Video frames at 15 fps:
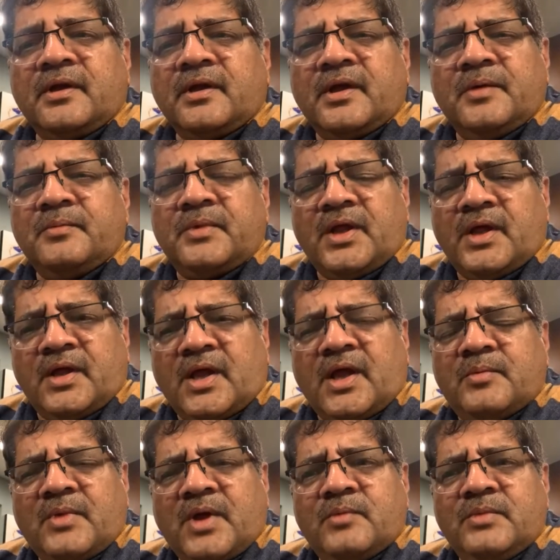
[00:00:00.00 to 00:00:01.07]
I mean,
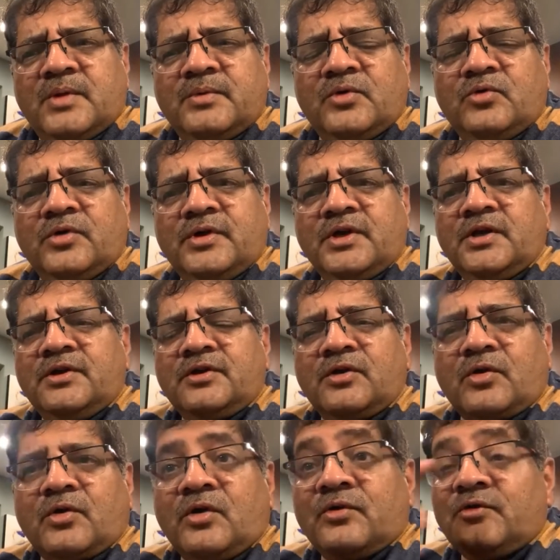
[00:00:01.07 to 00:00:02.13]
I may be going a
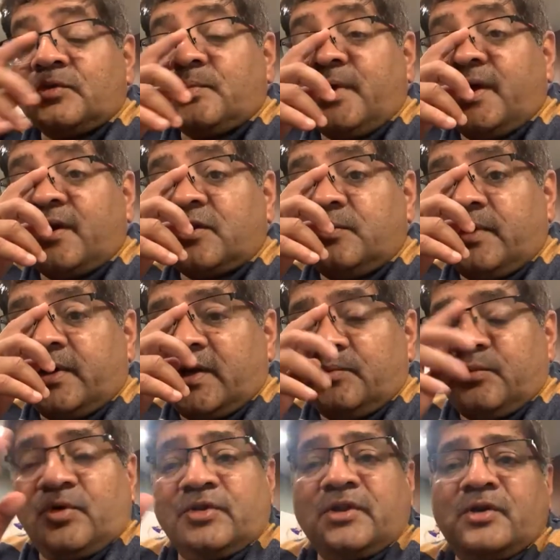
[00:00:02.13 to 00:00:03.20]
little wrong with my arithmetic
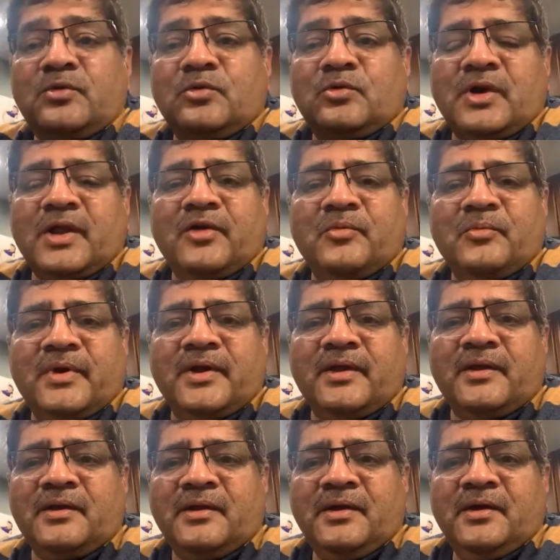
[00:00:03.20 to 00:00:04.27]
because I don't have
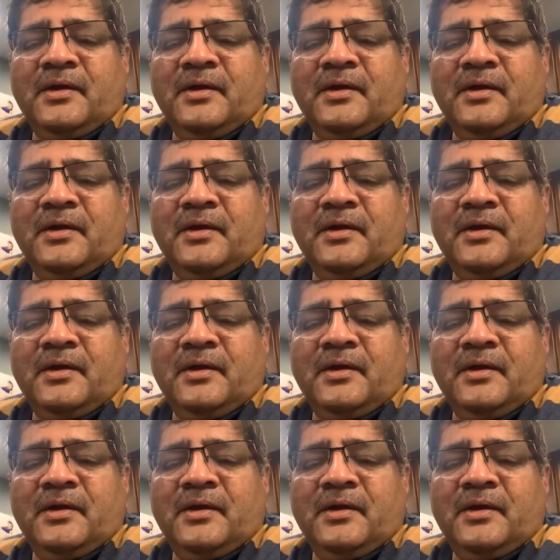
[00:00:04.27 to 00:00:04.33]
my